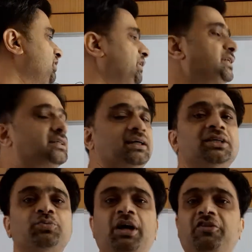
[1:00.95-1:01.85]
In this
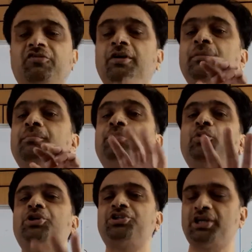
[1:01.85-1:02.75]
case, we have
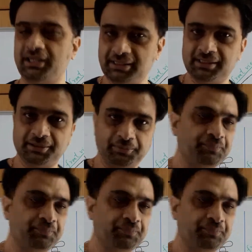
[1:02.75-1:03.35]
bluish eyes.